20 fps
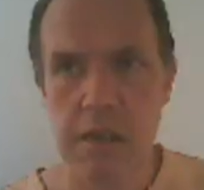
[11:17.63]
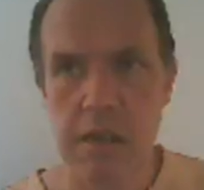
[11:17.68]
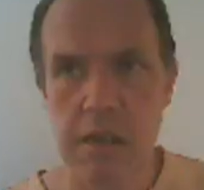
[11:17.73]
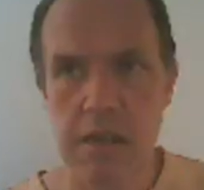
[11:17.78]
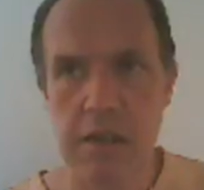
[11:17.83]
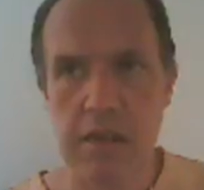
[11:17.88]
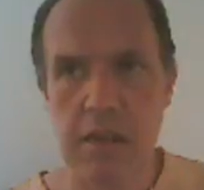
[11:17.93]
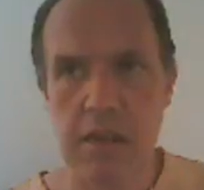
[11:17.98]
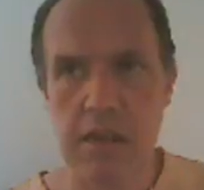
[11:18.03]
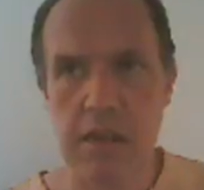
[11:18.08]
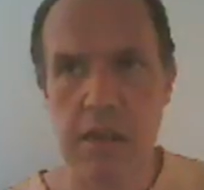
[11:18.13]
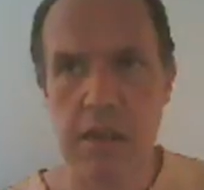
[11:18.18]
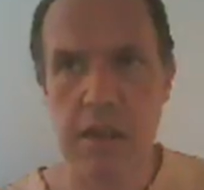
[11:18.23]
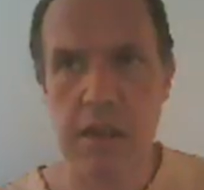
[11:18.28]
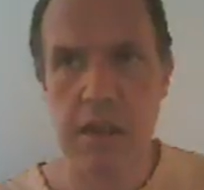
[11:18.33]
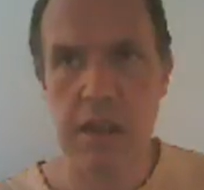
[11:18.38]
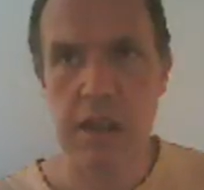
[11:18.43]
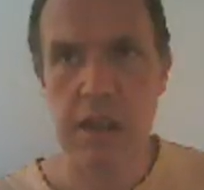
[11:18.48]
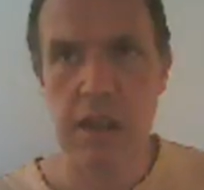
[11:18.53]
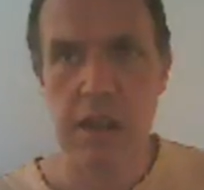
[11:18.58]
let's
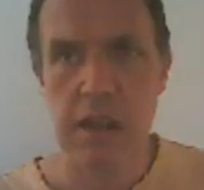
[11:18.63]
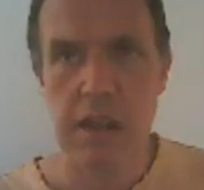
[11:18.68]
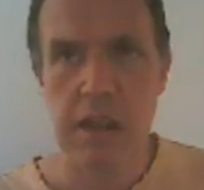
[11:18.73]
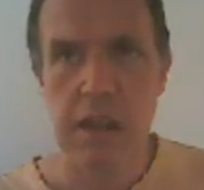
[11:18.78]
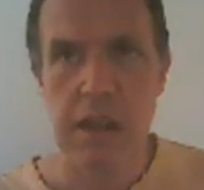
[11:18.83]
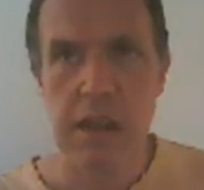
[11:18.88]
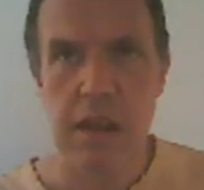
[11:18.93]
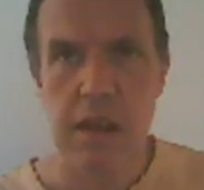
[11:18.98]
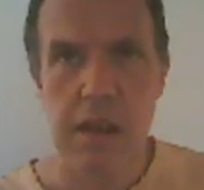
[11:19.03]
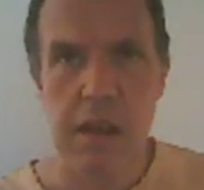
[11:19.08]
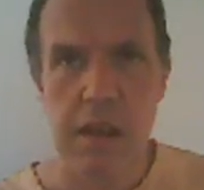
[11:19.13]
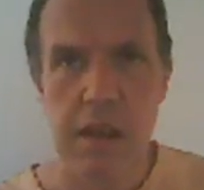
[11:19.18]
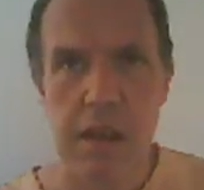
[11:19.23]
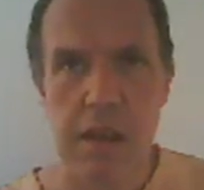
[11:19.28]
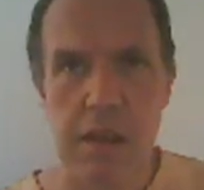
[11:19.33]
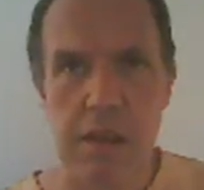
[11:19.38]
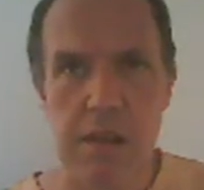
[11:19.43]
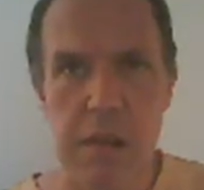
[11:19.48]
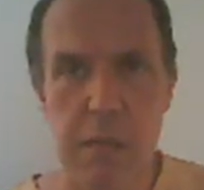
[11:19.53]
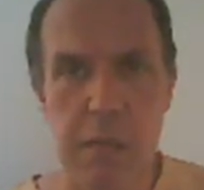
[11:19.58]
say,
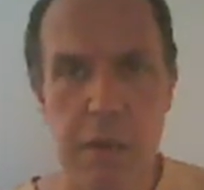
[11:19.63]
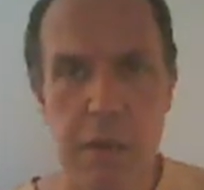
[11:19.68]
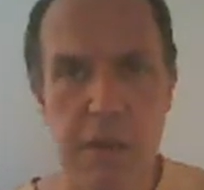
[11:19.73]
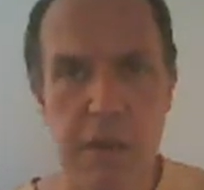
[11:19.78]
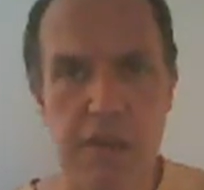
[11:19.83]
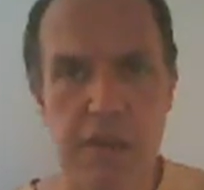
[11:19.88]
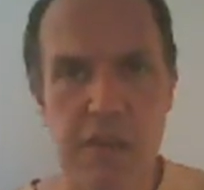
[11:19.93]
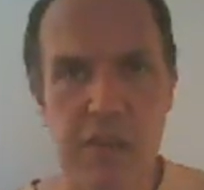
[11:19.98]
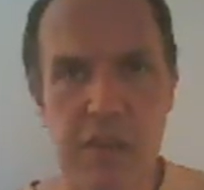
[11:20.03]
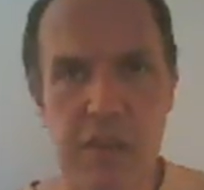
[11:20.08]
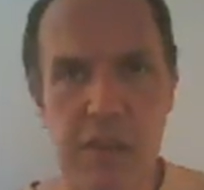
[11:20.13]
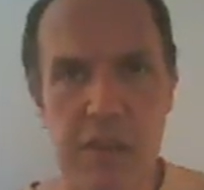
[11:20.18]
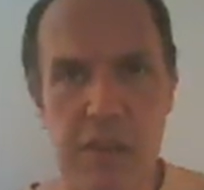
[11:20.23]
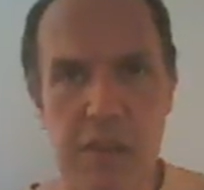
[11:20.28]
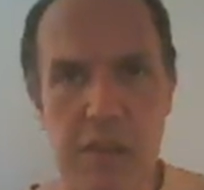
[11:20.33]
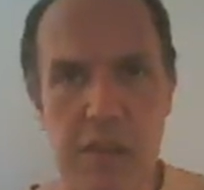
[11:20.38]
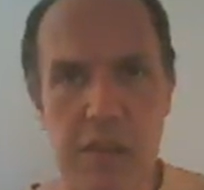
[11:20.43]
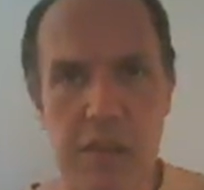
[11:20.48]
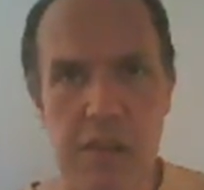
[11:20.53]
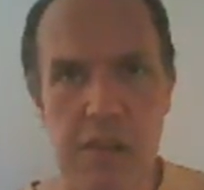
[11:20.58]
the
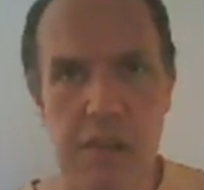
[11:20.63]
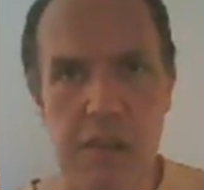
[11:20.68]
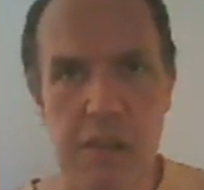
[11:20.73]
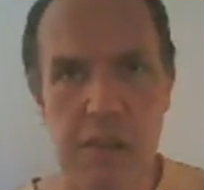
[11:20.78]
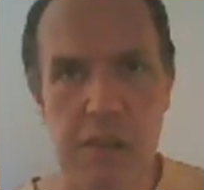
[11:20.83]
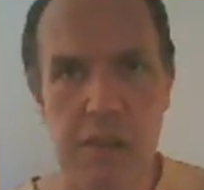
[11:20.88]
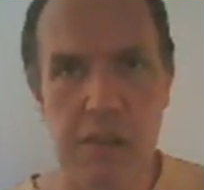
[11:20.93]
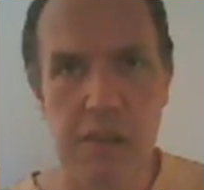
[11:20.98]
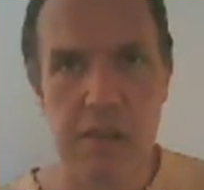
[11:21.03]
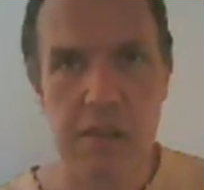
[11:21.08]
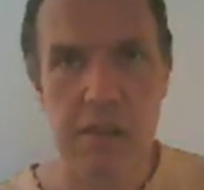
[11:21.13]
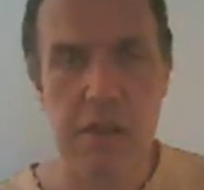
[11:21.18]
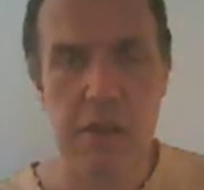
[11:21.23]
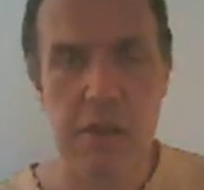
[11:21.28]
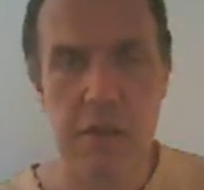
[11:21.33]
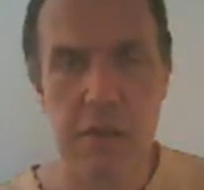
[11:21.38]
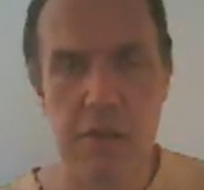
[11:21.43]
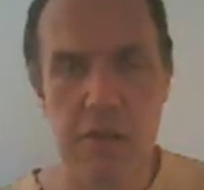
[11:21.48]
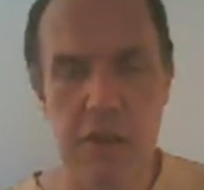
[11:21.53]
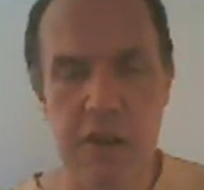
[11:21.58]
person
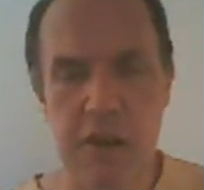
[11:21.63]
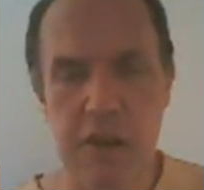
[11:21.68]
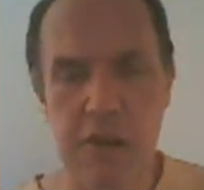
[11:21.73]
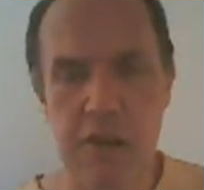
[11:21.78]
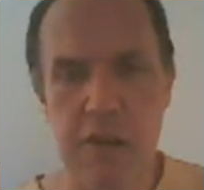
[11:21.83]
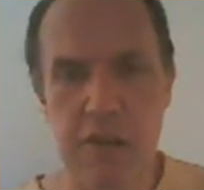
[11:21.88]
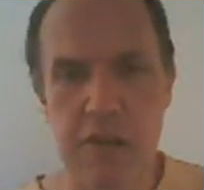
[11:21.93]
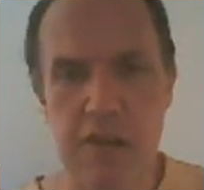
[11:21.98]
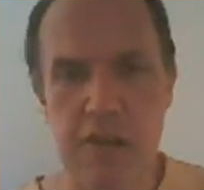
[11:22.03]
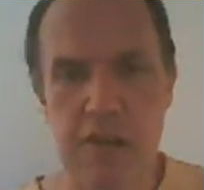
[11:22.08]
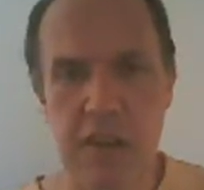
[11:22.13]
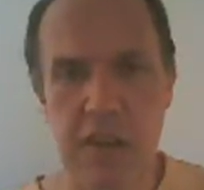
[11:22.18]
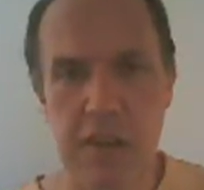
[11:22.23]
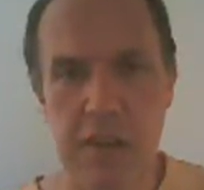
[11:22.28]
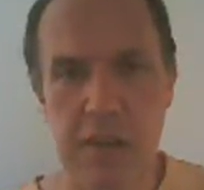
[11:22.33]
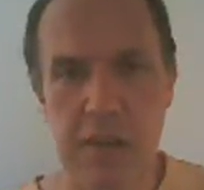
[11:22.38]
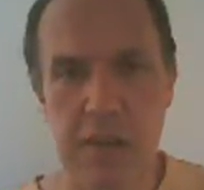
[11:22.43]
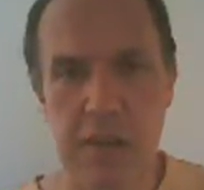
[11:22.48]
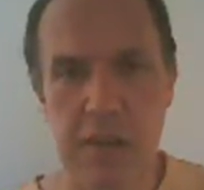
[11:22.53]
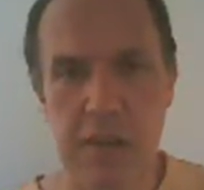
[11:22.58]
you are trying to
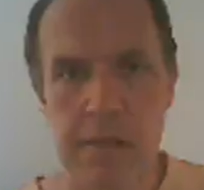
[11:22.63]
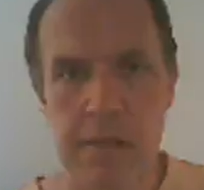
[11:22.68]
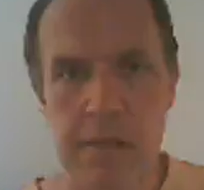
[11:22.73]
contact,